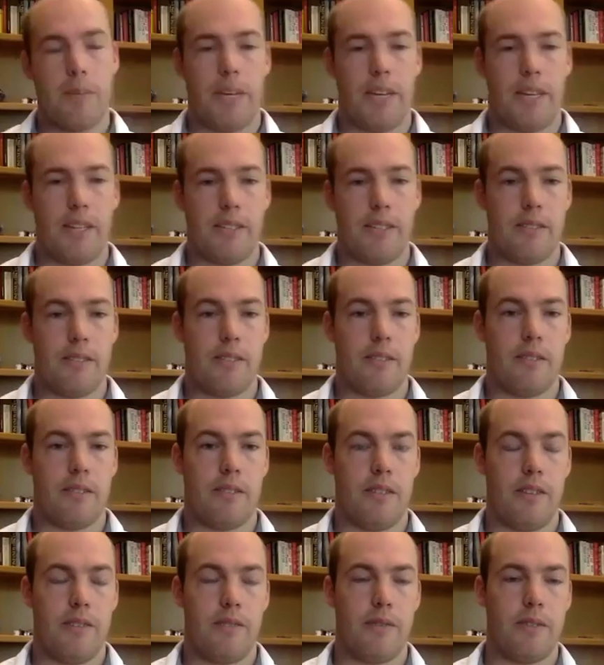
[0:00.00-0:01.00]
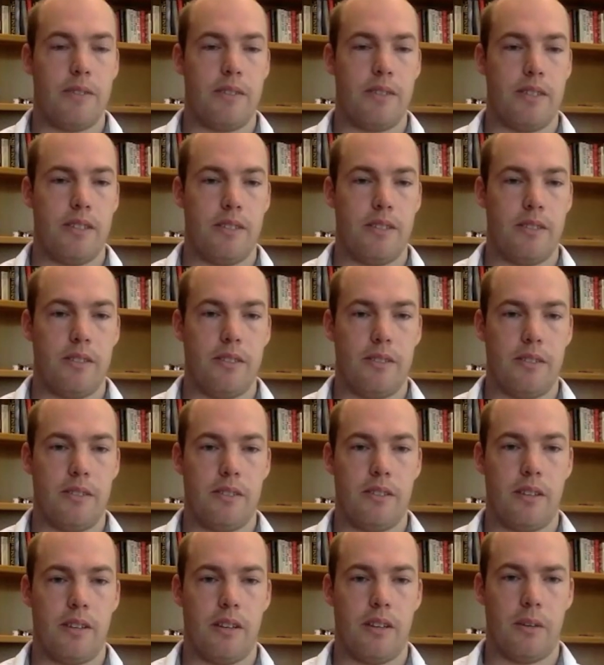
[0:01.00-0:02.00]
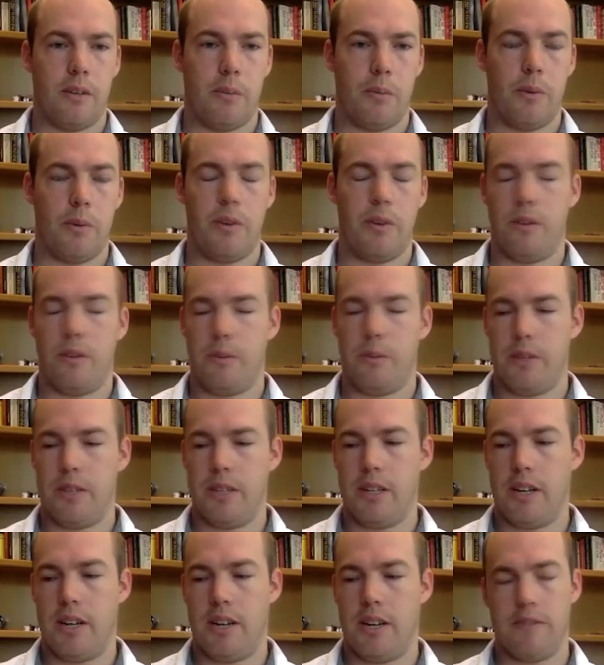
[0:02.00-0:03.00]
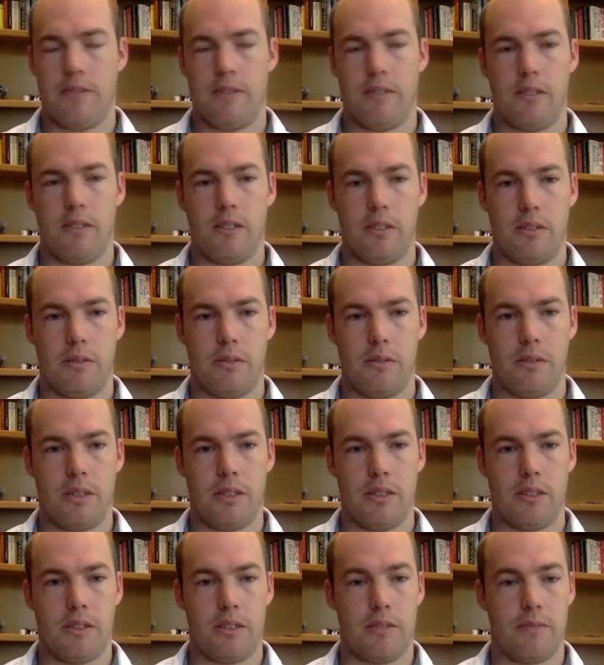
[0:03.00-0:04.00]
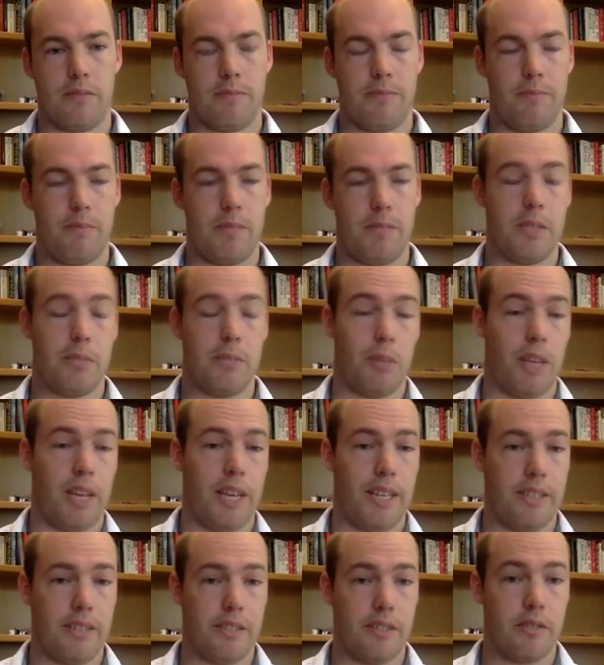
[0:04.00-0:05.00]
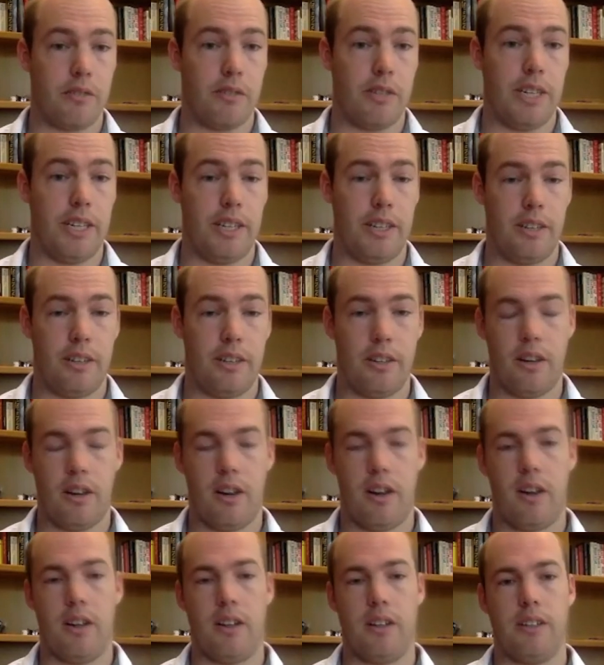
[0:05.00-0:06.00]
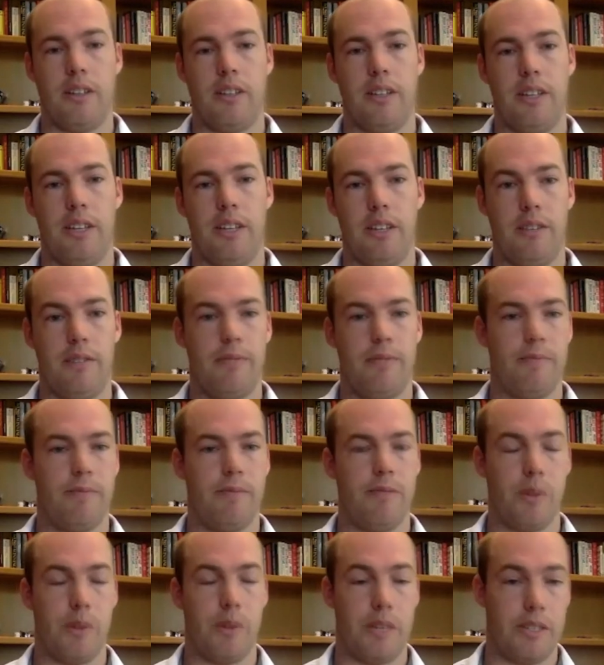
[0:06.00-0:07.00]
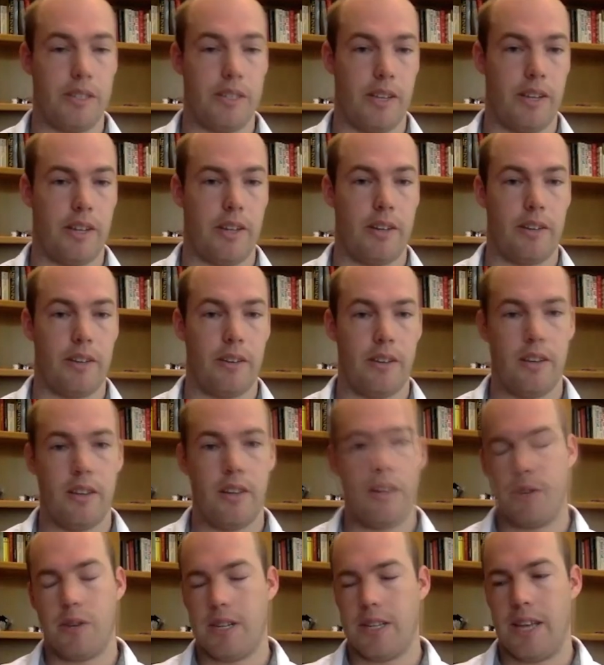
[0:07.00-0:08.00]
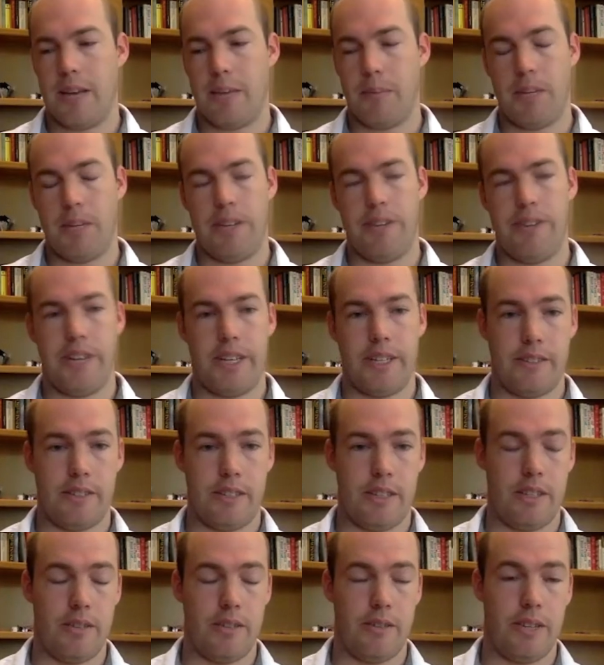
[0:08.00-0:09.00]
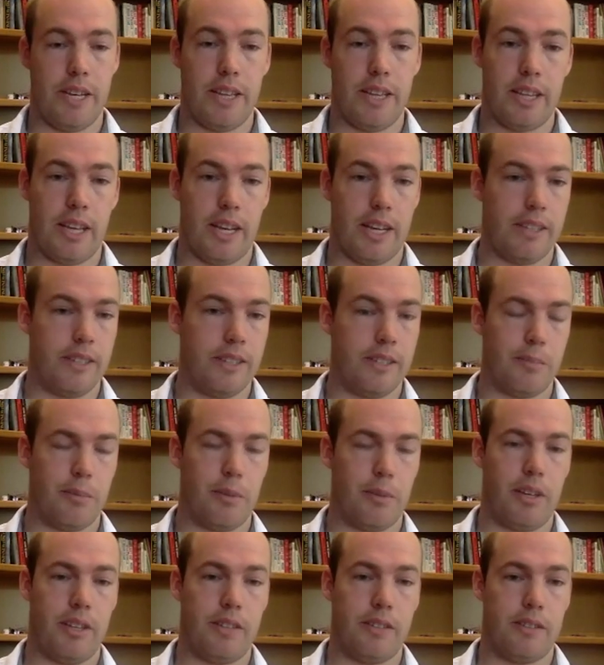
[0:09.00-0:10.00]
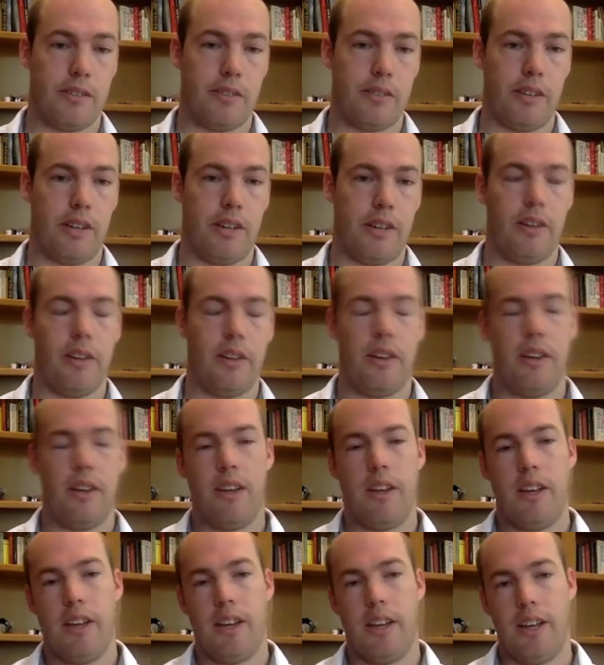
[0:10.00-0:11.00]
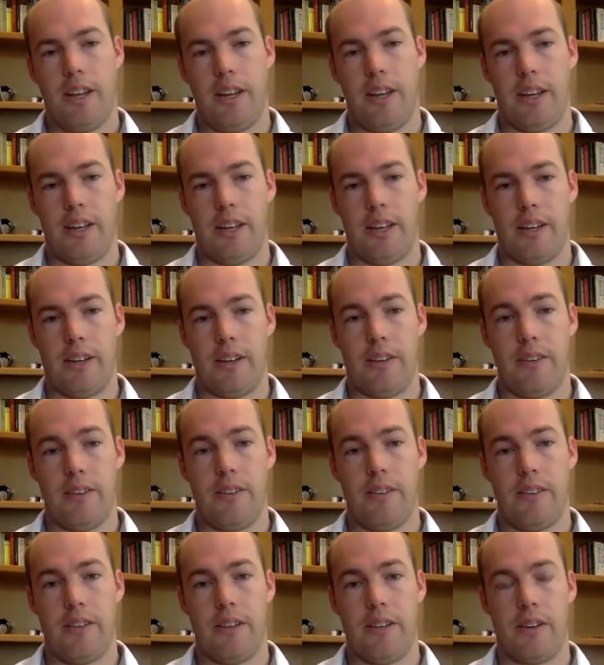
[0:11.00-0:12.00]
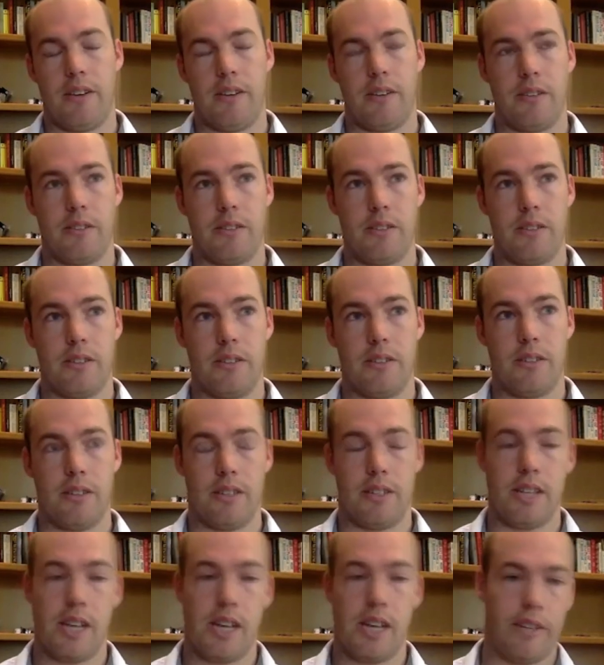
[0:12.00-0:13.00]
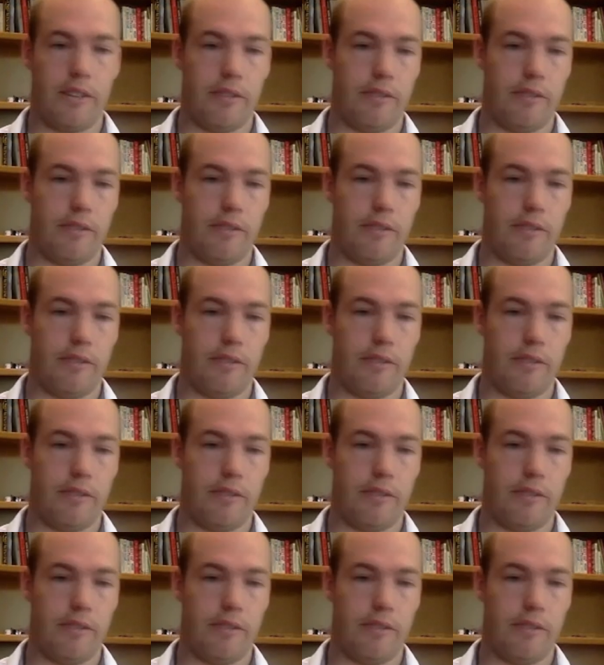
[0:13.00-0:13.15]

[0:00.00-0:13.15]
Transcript: biggest differences is we're the only one that offer a display screen on the joystick. So on that PJC, you get that display screen, and there's a ton